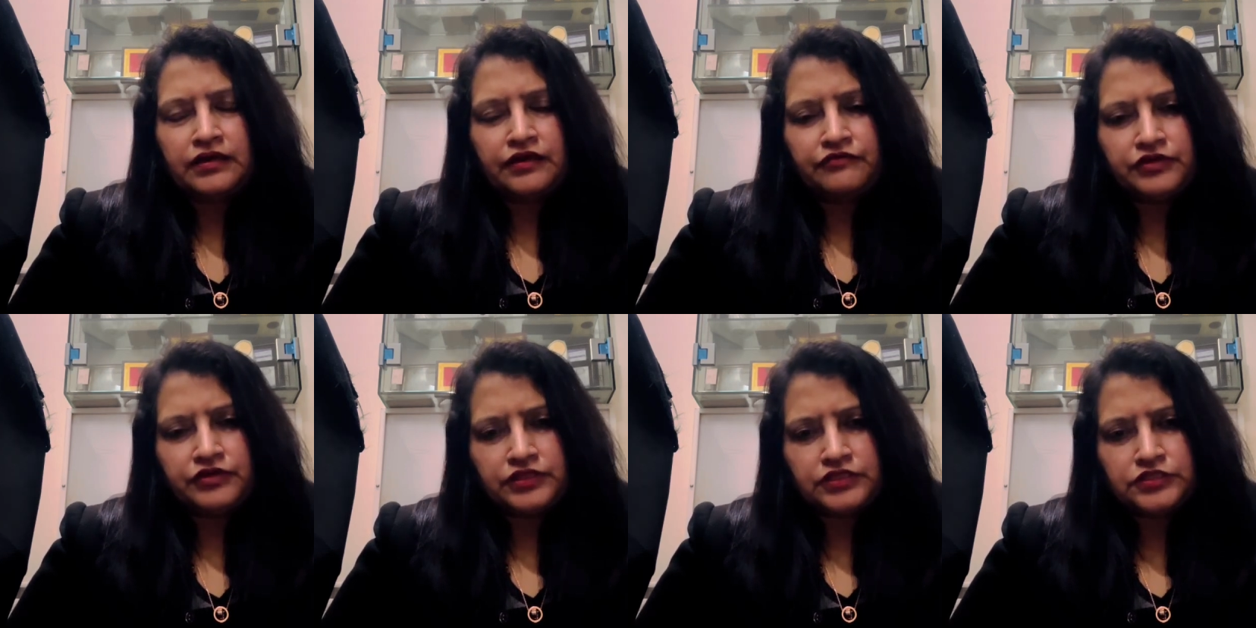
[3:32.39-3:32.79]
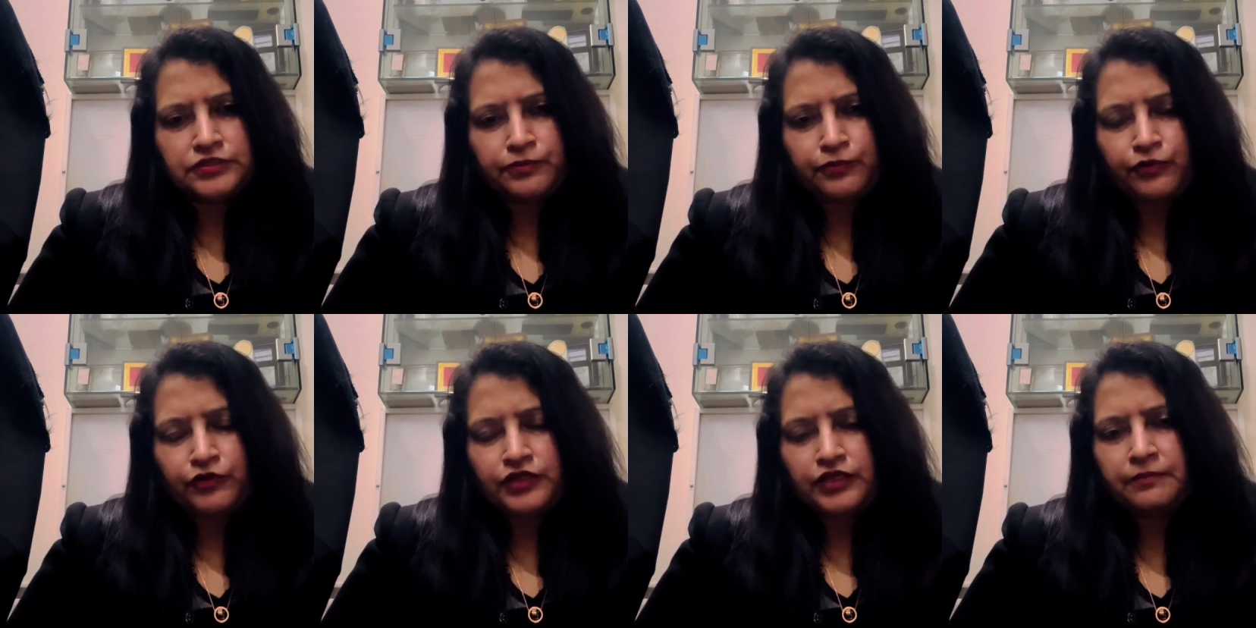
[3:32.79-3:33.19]
giving the
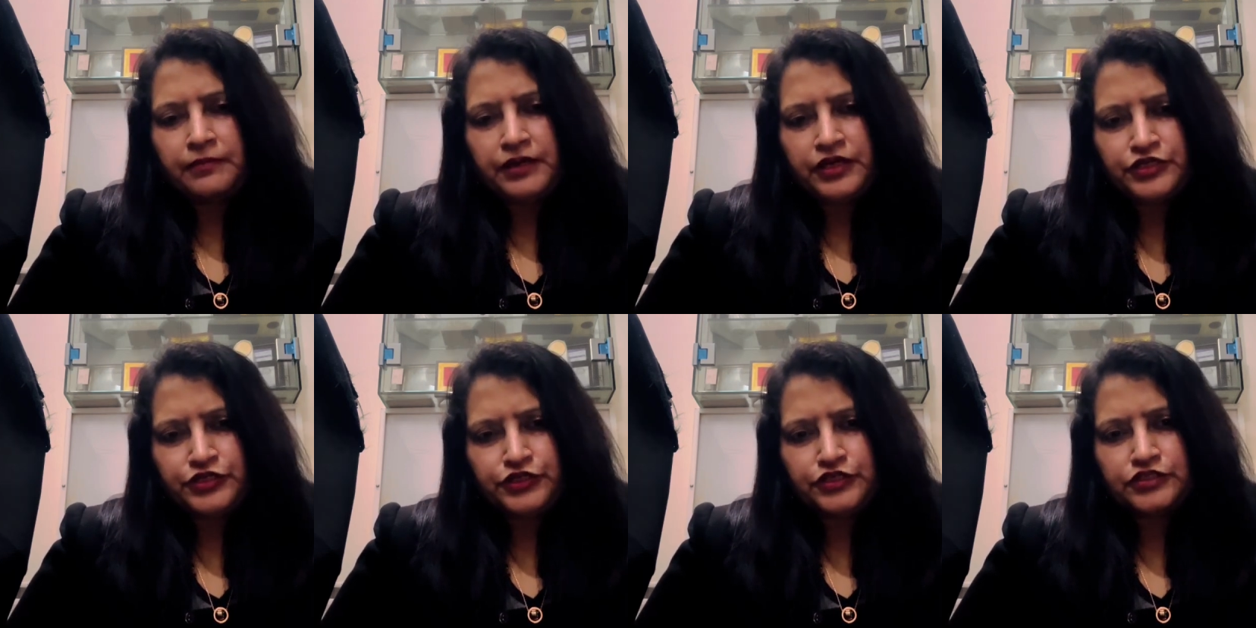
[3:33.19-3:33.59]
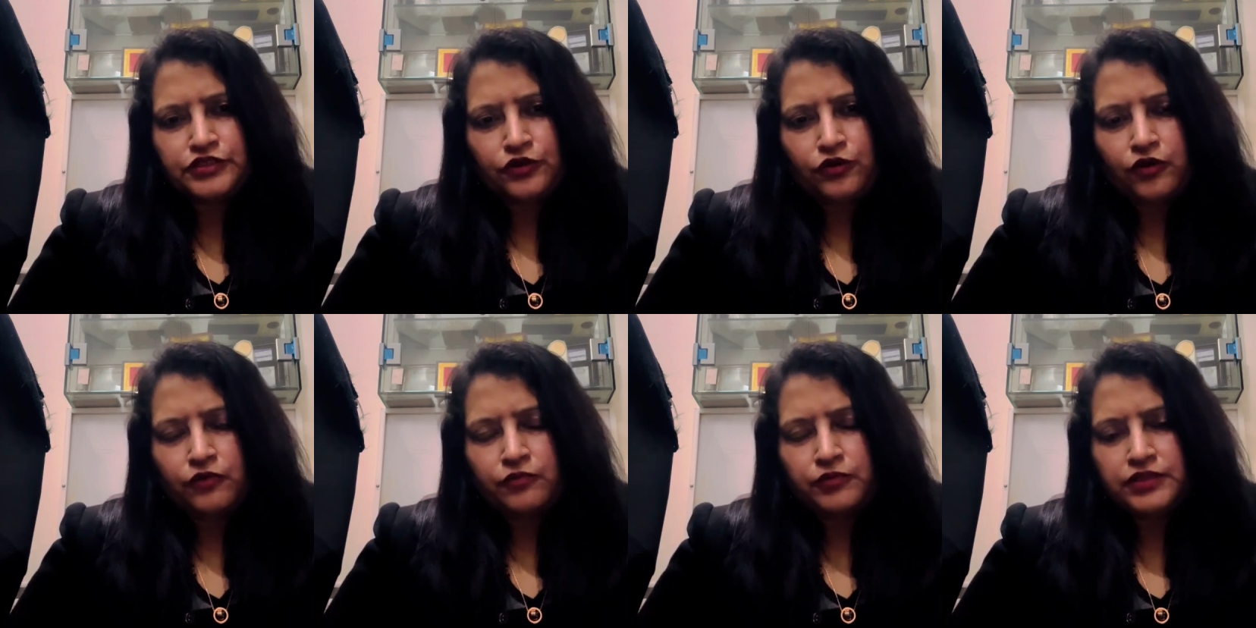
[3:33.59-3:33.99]
supporting measures
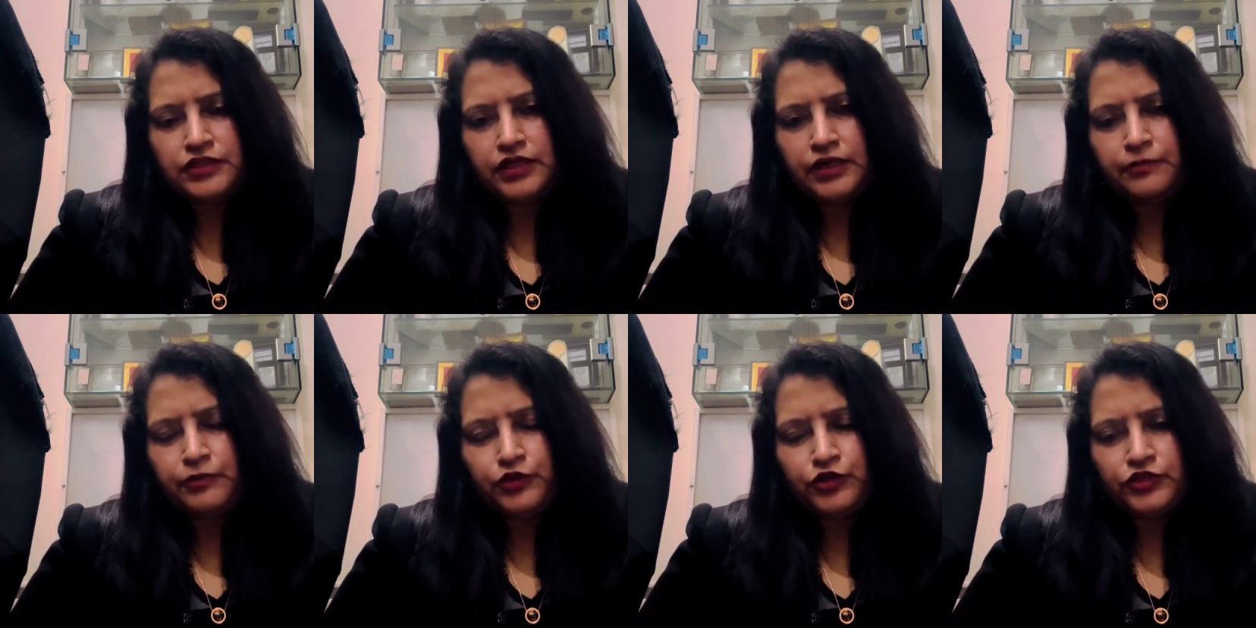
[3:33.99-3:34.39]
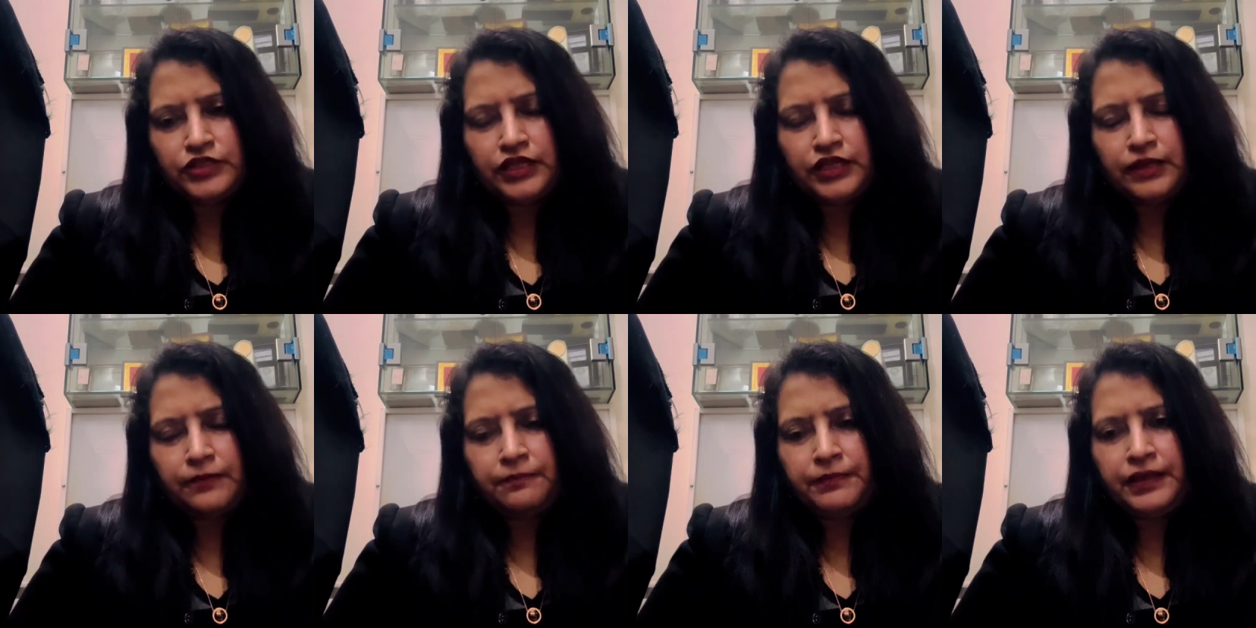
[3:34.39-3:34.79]
along with the
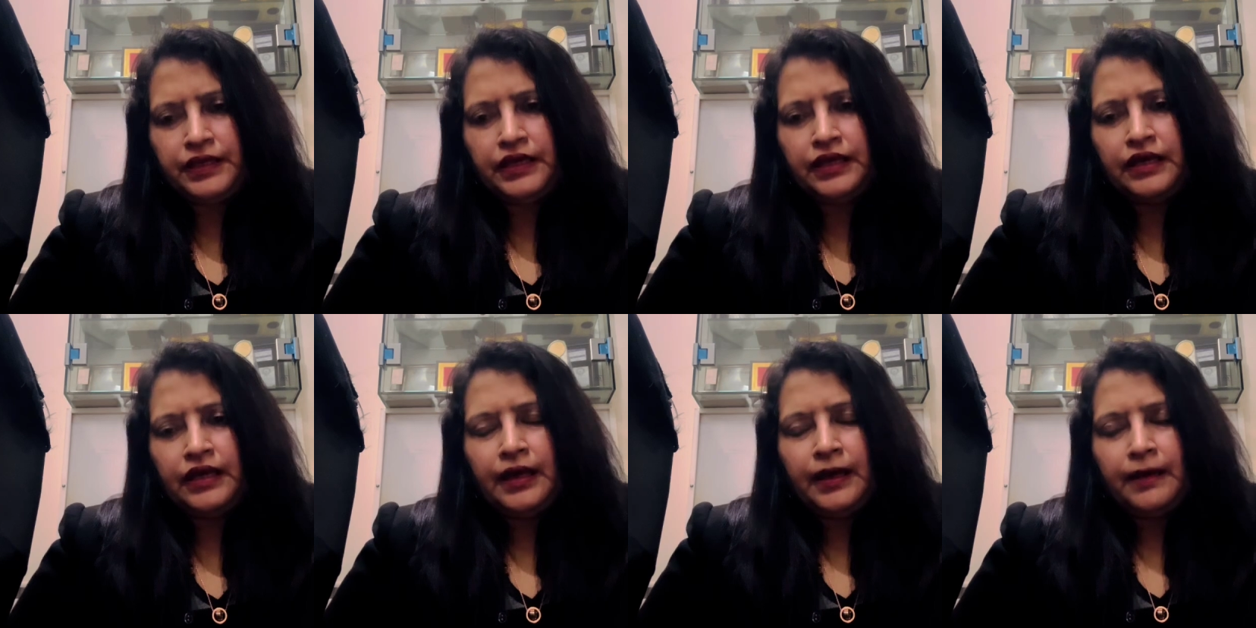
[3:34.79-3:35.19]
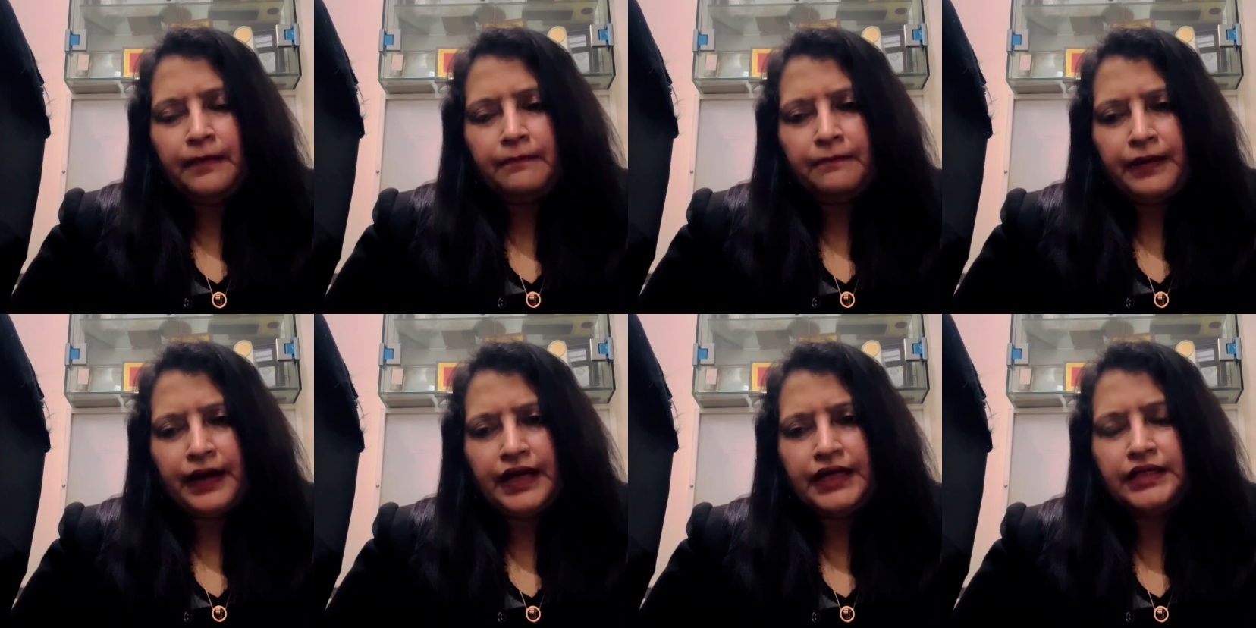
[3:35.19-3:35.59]
immunotherapy.
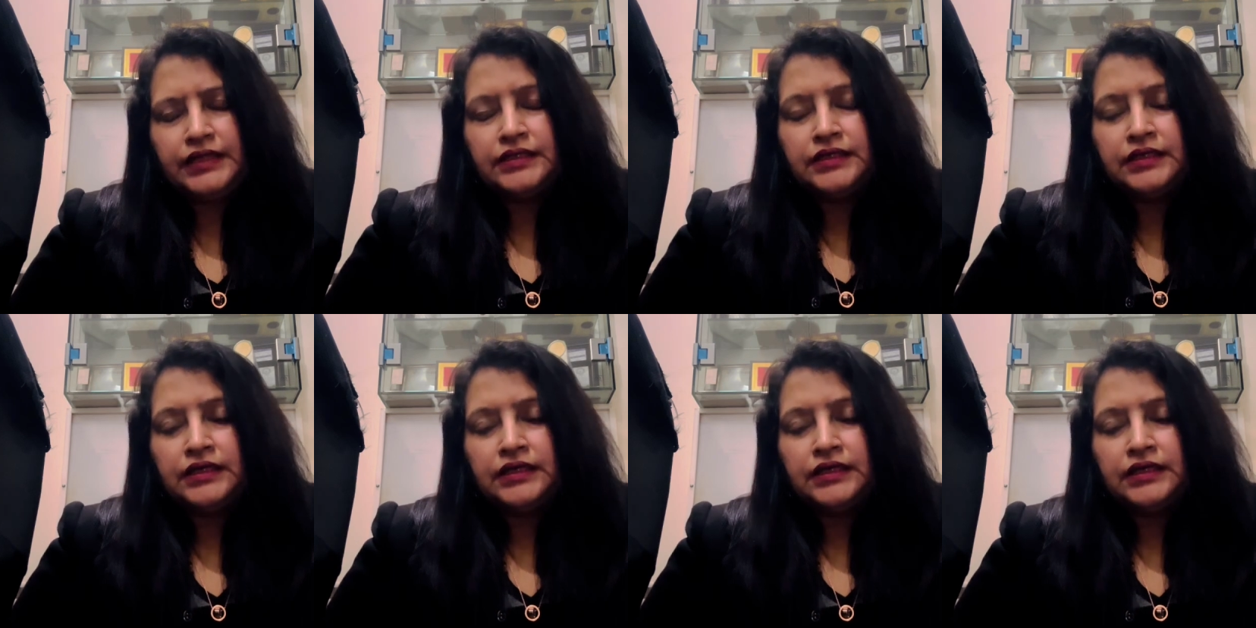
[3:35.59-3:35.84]
But